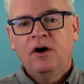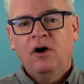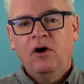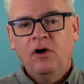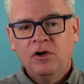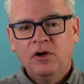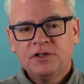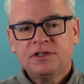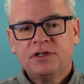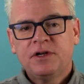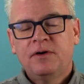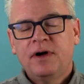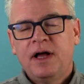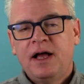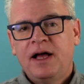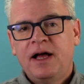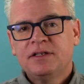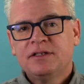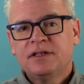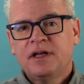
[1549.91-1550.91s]
also
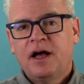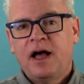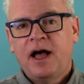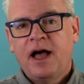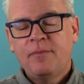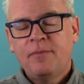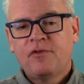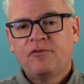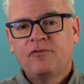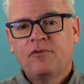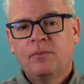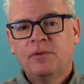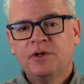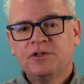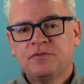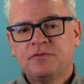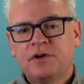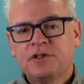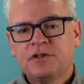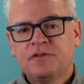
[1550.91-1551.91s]
has a
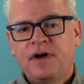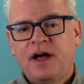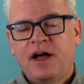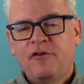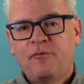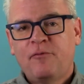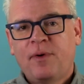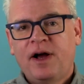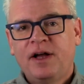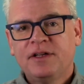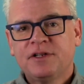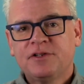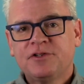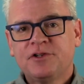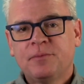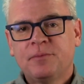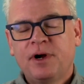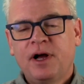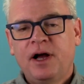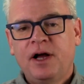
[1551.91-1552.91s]
high-performance RISC-V
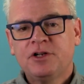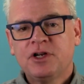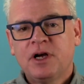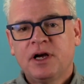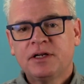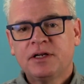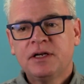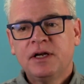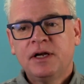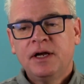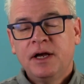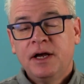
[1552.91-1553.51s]
processor project.